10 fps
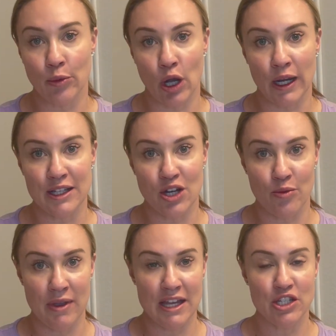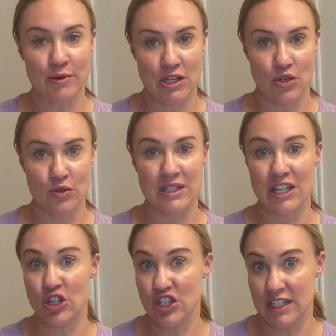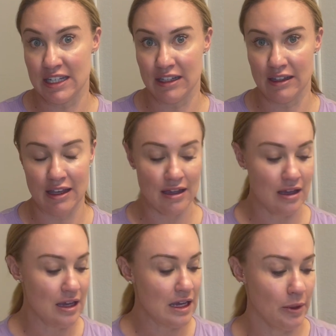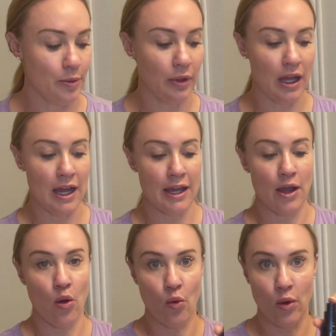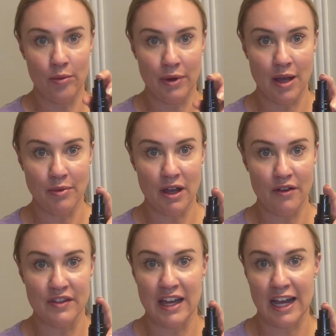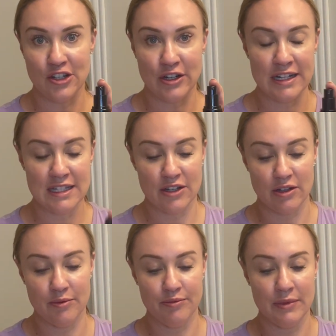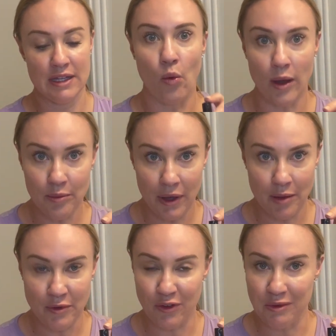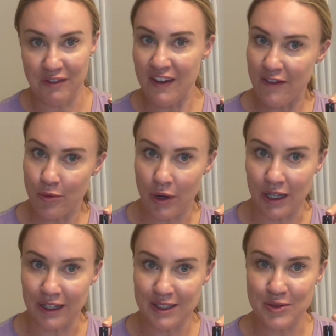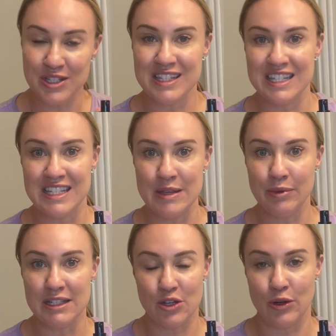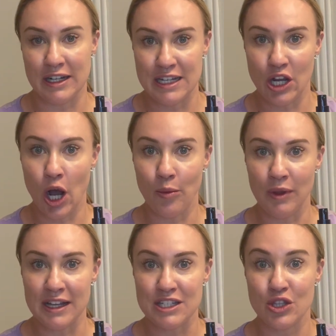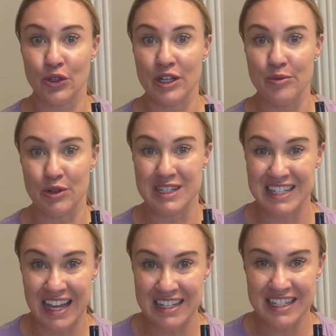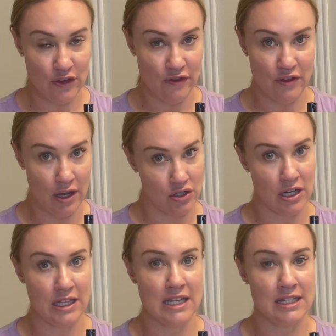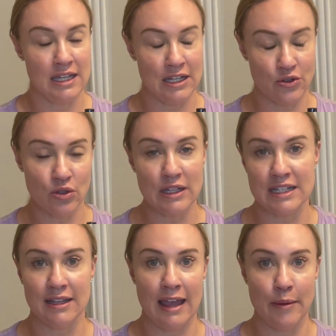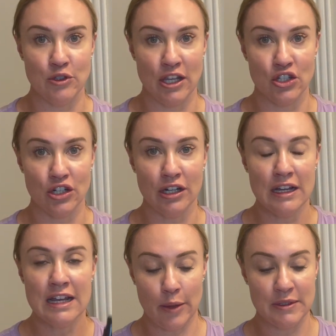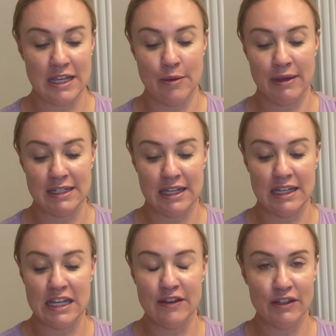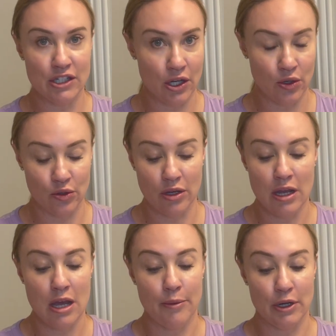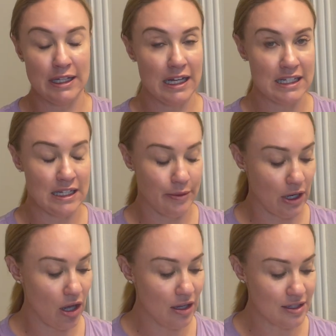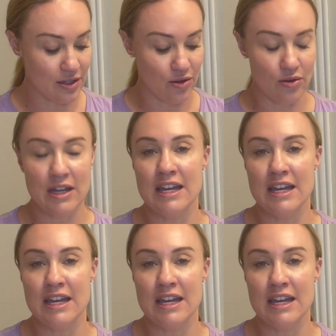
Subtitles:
products are made to be used synergistically. I'm going to apply 1 pump of the hydrating serum, 1 pump of one of my favorite products, which is the C+ Correcting Complex 30%. If you have not tried this, it truly is a game changer. It helps to keep my skin even toned, protected, but also